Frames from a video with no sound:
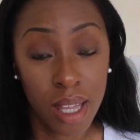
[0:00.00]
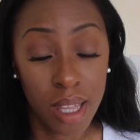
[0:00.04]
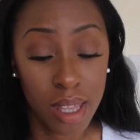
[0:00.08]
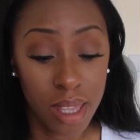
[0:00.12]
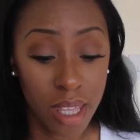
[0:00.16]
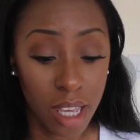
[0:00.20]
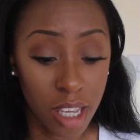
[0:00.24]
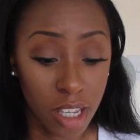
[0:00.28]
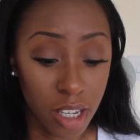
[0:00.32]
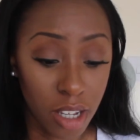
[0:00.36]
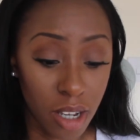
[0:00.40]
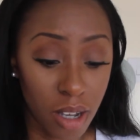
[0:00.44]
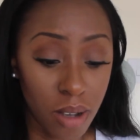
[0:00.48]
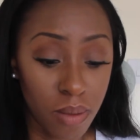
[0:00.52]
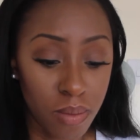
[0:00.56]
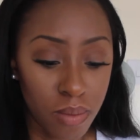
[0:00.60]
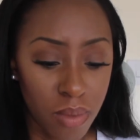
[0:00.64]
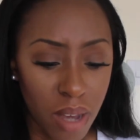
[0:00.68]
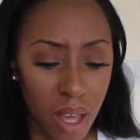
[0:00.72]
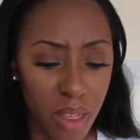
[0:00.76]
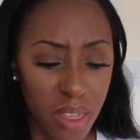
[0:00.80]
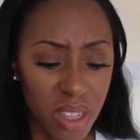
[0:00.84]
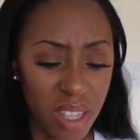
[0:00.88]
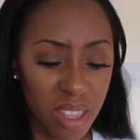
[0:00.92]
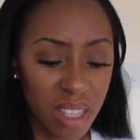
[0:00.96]
there you go.
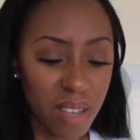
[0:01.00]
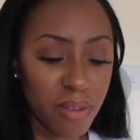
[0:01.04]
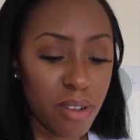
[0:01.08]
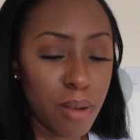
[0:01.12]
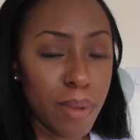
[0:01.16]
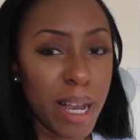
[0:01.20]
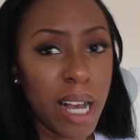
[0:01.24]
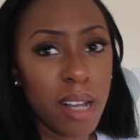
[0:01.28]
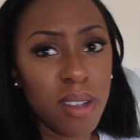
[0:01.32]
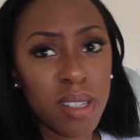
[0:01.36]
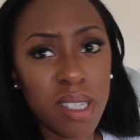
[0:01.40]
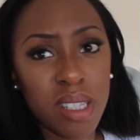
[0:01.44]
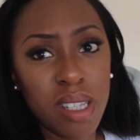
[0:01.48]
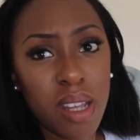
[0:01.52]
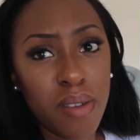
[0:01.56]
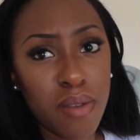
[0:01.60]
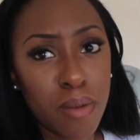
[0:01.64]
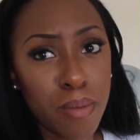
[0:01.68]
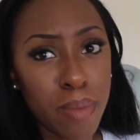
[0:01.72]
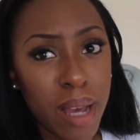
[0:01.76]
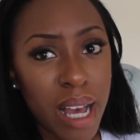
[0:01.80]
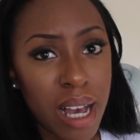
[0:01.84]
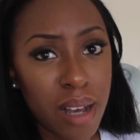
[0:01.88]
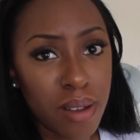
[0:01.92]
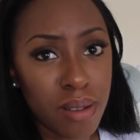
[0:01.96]
I think they're about
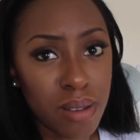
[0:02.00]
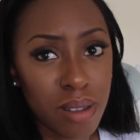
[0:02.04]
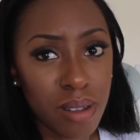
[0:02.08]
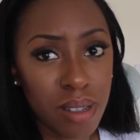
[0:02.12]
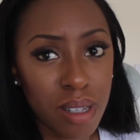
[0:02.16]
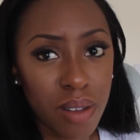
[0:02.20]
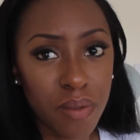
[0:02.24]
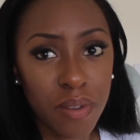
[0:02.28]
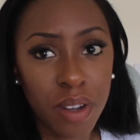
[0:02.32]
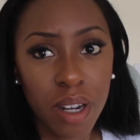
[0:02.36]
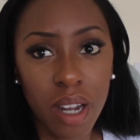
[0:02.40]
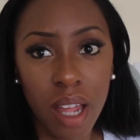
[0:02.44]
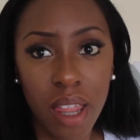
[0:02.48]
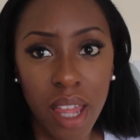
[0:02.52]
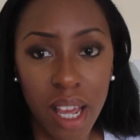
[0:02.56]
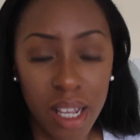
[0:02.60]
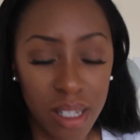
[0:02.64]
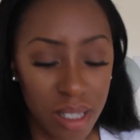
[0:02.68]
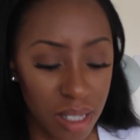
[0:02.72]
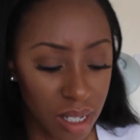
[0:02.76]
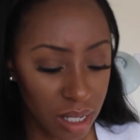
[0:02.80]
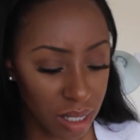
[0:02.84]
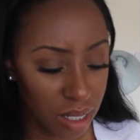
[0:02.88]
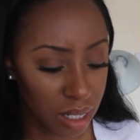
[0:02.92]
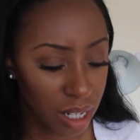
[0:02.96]
£7 or something like that,
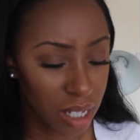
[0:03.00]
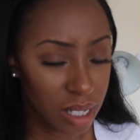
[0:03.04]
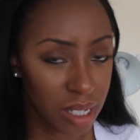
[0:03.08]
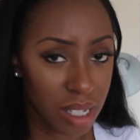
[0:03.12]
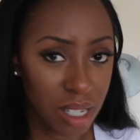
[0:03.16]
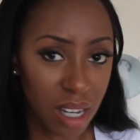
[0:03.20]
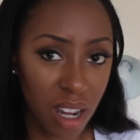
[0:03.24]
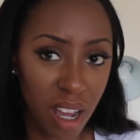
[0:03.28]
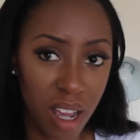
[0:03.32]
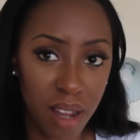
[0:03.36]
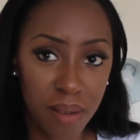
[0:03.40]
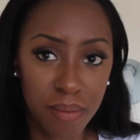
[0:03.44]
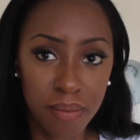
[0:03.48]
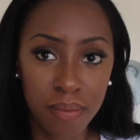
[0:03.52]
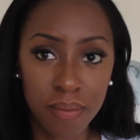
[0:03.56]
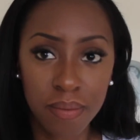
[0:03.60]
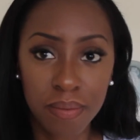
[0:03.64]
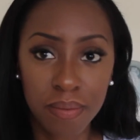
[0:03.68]
£6.99.